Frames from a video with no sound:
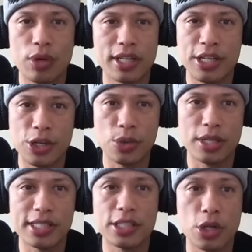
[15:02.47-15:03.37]
can do
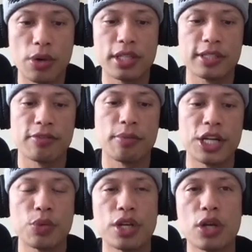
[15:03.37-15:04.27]
it, just knowing this
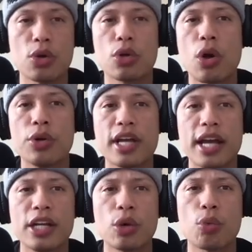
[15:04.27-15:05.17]
information. We can go to
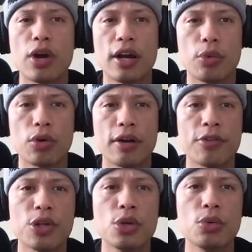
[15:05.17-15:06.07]
GoDaddy or where,
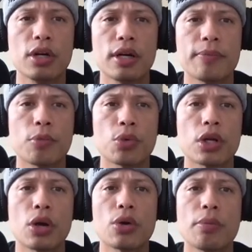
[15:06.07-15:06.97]
wherever you um, would
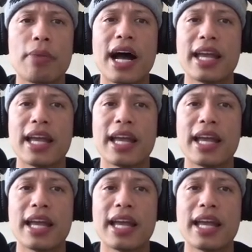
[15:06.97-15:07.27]
go to buy